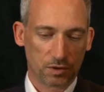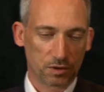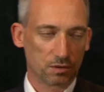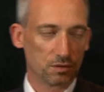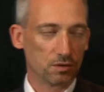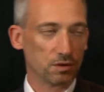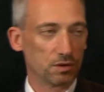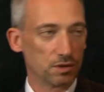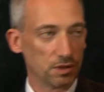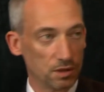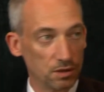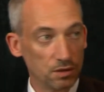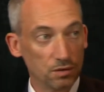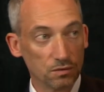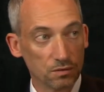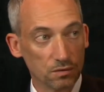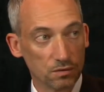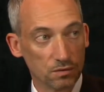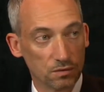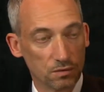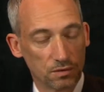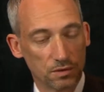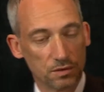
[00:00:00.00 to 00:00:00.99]
will continue
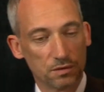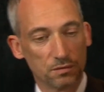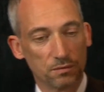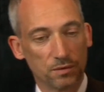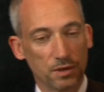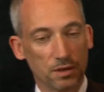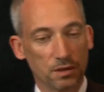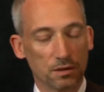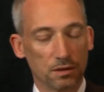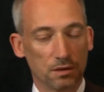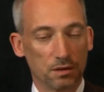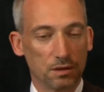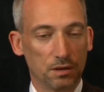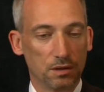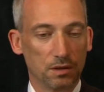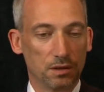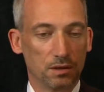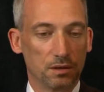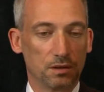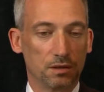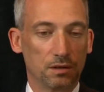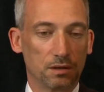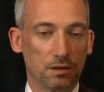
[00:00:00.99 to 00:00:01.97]
this phase,
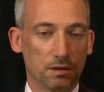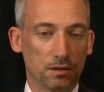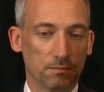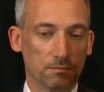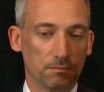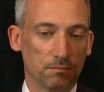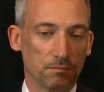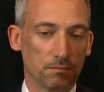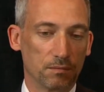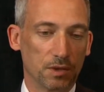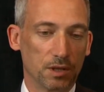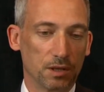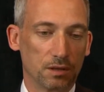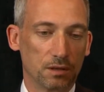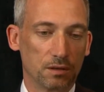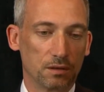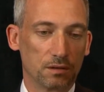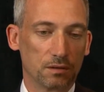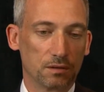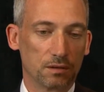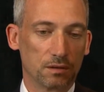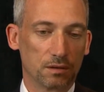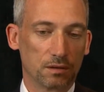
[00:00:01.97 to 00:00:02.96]

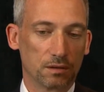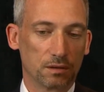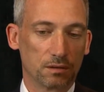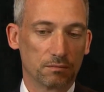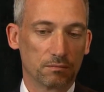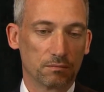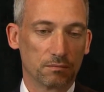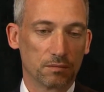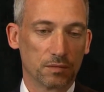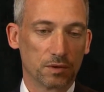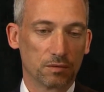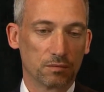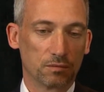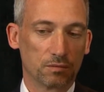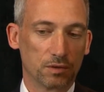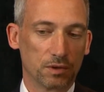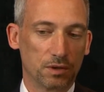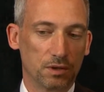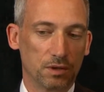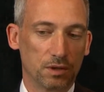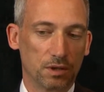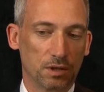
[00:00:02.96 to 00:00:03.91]
and we